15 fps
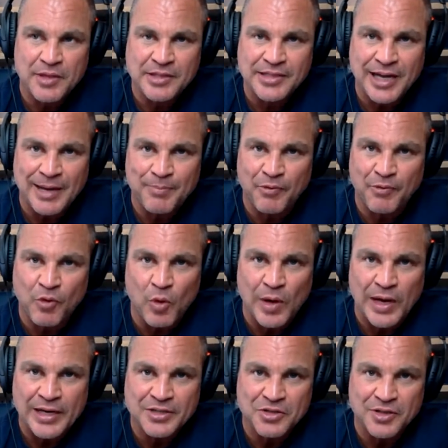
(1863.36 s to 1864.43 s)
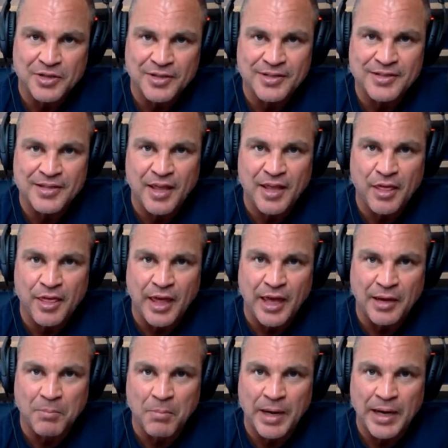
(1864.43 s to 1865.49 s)
the type of questions
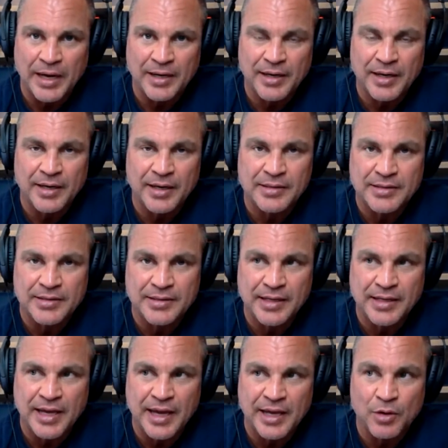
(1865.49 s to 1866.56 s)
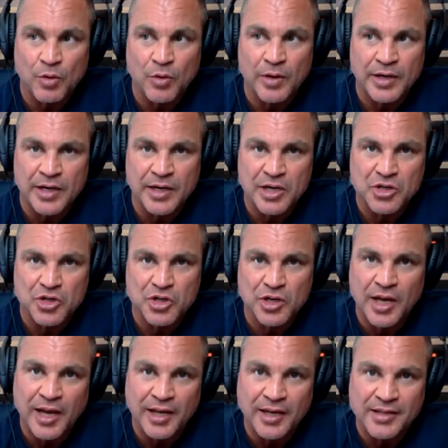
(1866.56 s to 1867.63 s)
that might instigate or
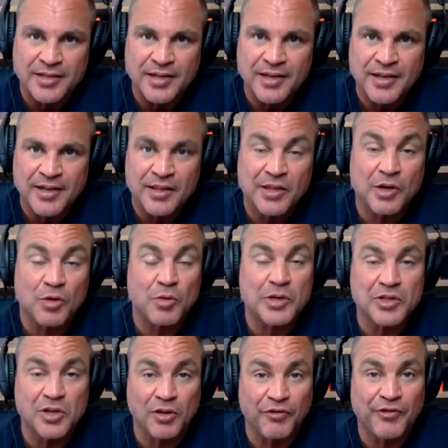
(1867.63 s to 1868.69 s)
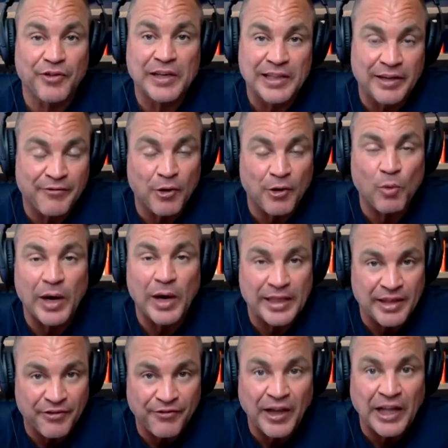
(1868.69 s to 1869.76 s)
initiate the original feeling for why
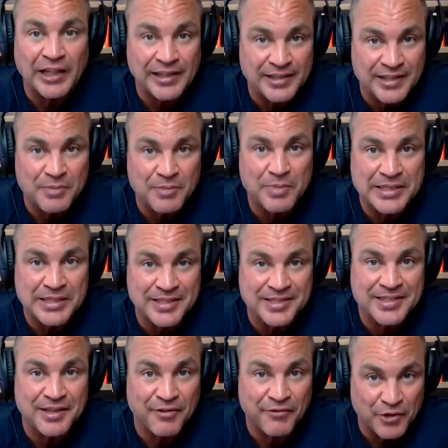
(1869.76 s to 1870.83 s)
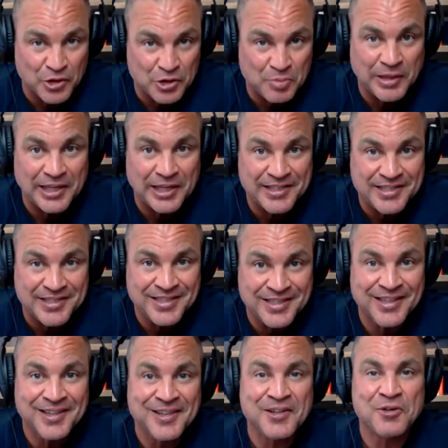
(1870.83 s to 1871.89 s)
they fell into the business in the first place,
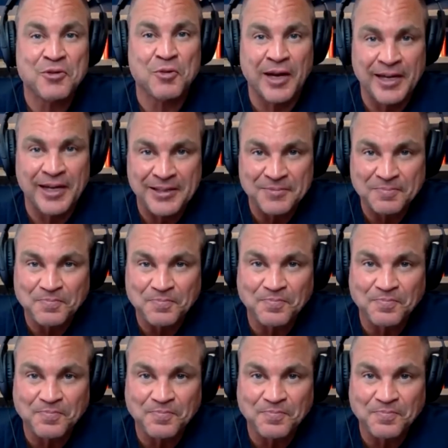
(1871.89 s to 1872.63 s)
right?